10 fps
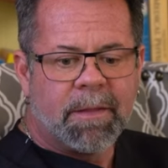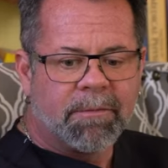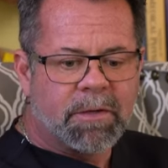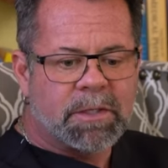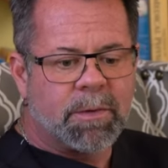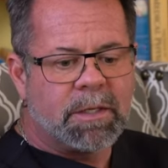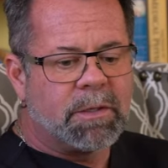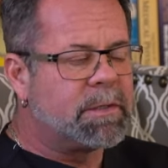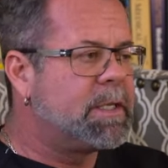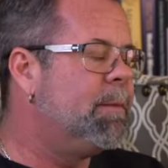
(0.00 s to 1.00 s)
The first thing we
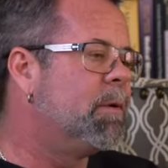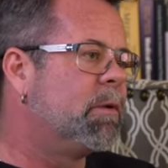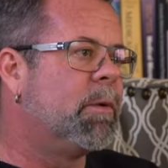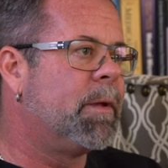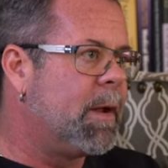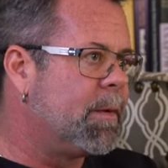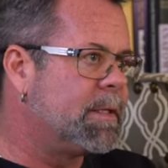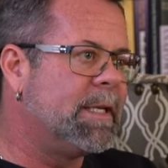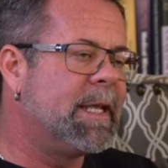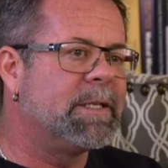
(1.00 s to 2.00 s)
do is hemoglobin
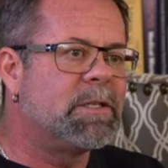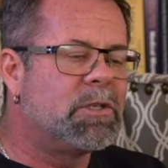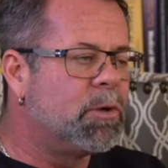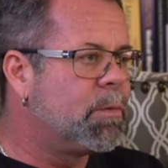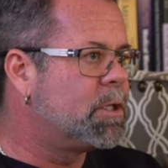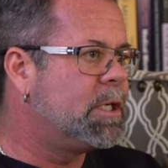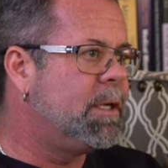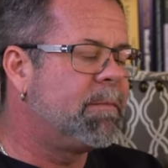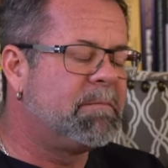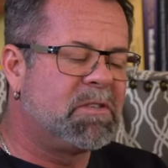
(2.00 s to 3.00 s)
A1C. That is super
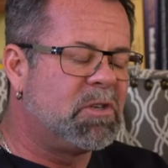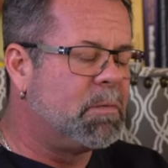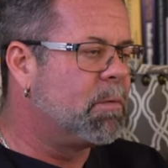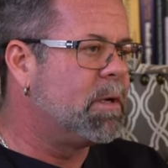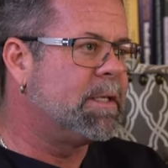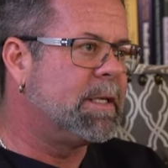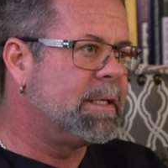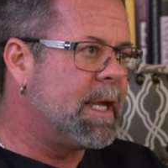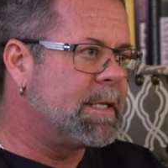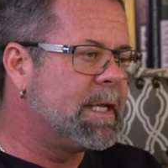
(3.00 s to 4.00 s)
cheap, super easy
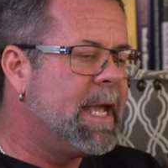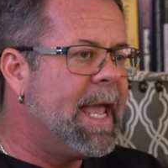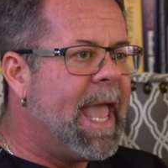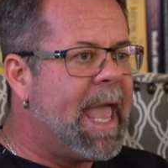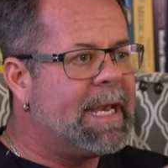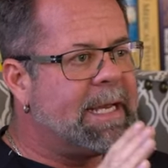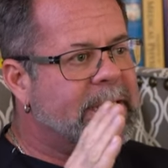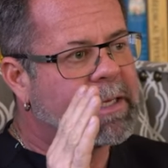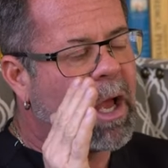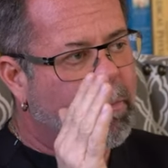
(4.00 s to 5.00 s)
to test, and it
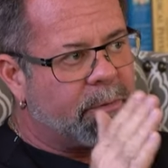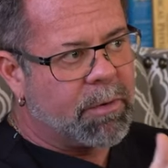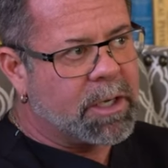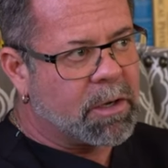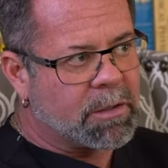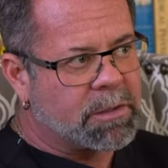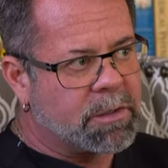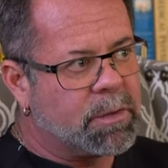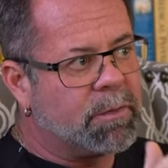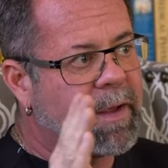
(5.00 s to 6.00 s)
is a
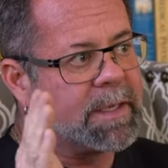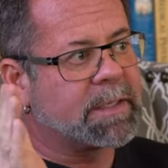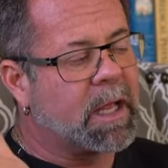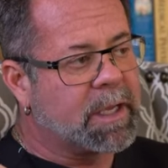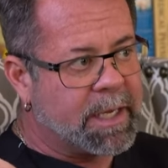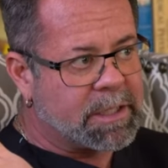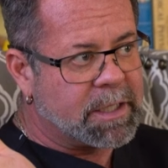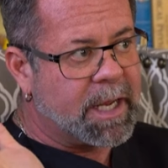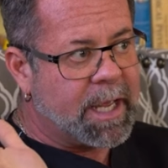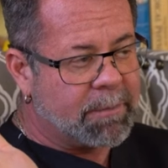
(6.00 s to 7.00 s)
precursor to advanced
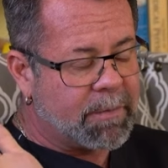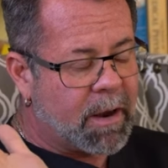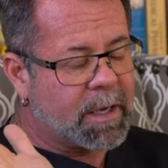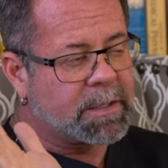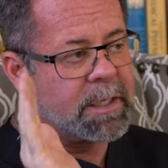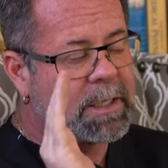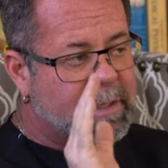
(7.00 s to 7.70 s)
glycation end products.